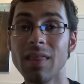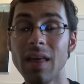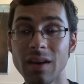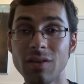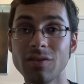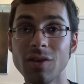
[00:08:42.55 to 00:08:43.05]

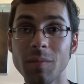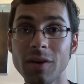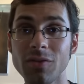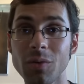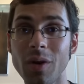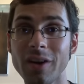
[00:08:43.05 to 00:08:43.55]
Thank you so
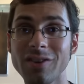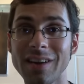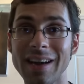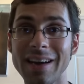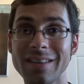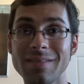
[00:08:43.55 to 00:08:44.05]
much for watching,
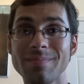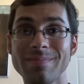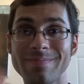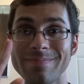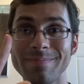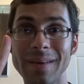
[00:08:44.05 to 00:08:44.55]
guys.
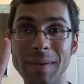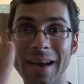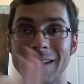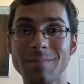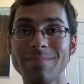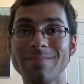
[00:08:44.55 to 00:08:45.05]
Bye-bye.